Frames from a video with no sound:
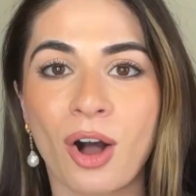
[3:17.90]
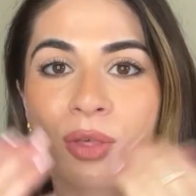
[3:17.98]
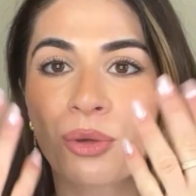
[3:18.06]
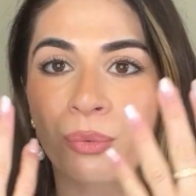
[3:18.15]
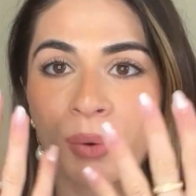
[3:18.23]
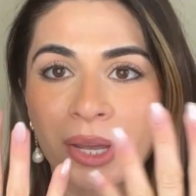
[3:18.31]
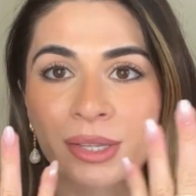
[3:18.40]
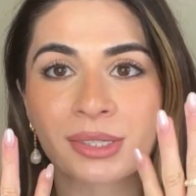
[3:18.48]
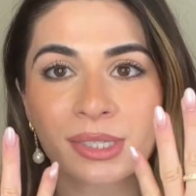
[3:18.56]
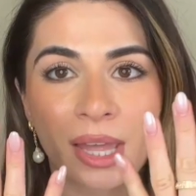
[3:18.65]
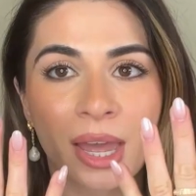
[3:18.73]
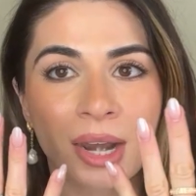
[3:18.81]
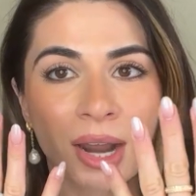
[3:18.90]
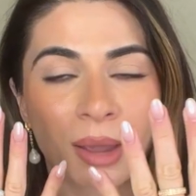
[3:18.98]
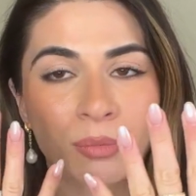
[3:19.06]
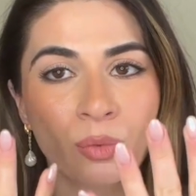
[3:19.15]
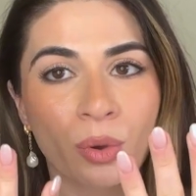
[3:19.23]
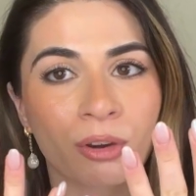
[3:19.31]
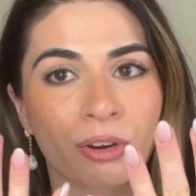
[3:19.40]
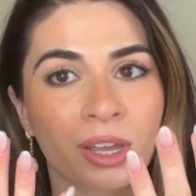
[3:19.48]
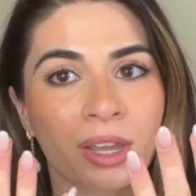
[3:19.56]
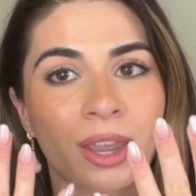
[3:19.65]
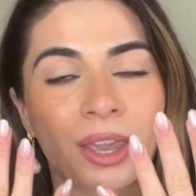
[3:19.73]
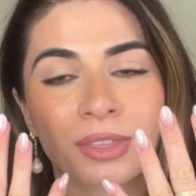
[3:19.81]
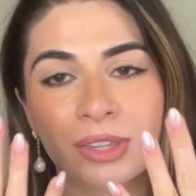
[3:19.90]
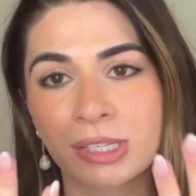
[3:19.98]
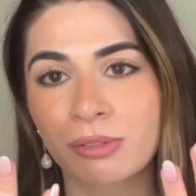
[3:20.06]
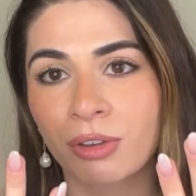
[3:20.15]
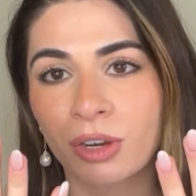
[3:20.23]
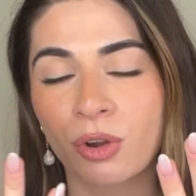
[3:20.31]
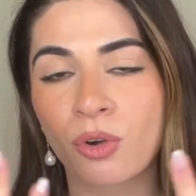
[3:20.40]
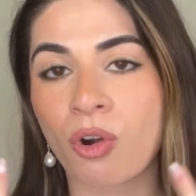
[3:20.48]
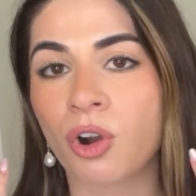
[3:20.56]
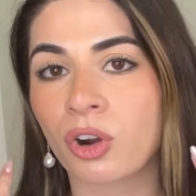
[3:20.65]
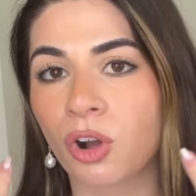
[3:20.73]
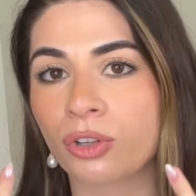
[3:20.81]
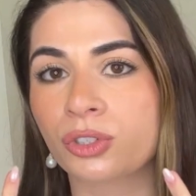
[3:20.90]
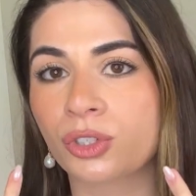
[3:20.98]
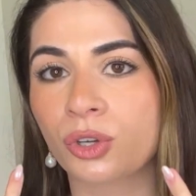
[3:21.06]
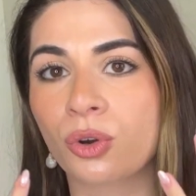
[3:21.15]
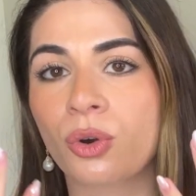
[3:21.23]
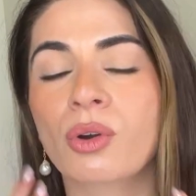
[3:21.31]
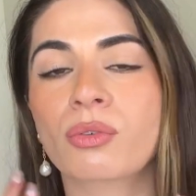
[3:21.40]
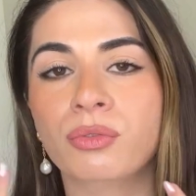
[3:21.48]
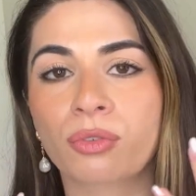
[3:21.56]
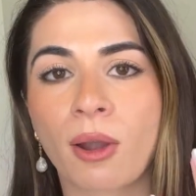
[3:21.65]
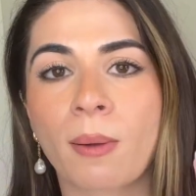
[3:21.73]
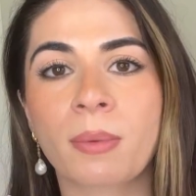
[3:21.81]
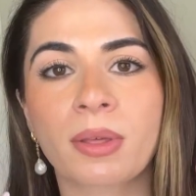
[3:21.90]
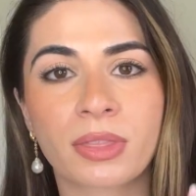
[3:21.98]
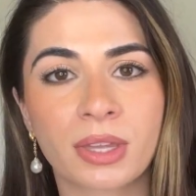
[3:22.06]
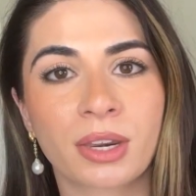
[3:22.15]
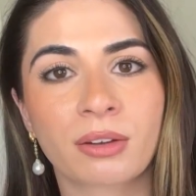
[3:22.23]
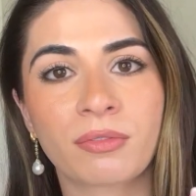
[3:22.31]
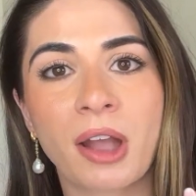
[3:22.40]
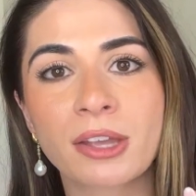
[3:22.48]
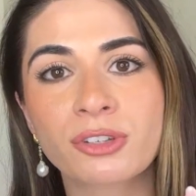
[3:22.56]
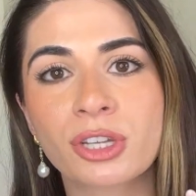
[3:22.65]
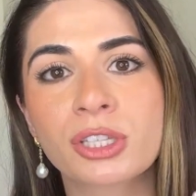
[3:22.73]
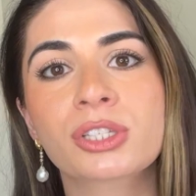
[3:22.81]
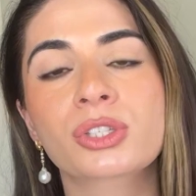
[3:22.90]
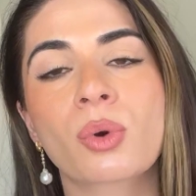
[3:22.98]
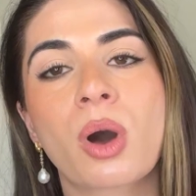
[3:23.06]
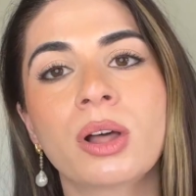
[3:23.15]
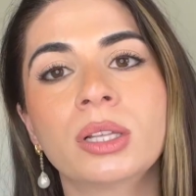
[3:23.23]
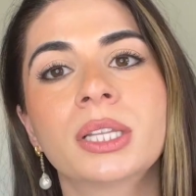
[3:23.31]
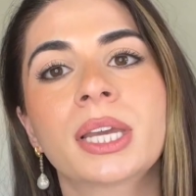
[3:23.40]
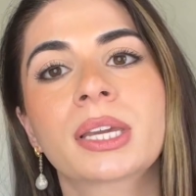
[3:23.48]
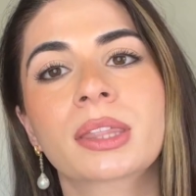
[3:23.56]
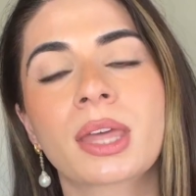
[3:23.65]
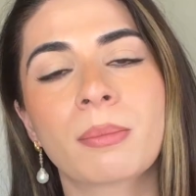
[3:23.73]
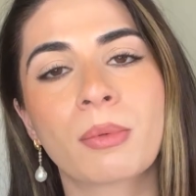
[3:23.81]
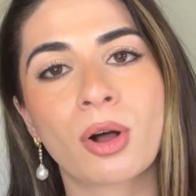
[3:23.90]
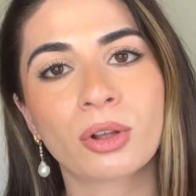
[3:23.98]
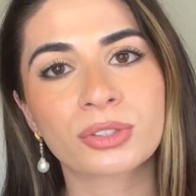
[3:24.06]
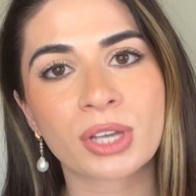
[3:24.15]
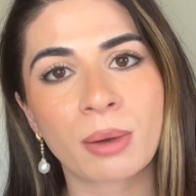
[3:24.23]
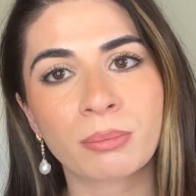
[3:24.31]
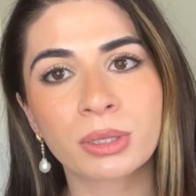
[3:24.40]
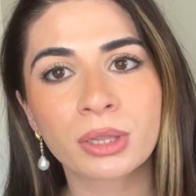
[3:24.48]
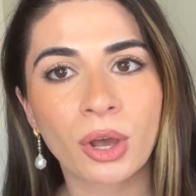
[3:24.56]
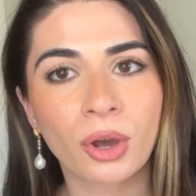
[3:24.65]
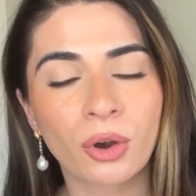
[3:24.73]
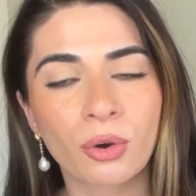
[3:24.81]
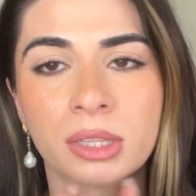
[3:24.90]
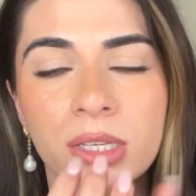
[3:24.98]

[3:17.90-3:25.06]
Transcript: All the rings that I'm wearing in this video are also from Athenian Fashion, so I'll link them all down below.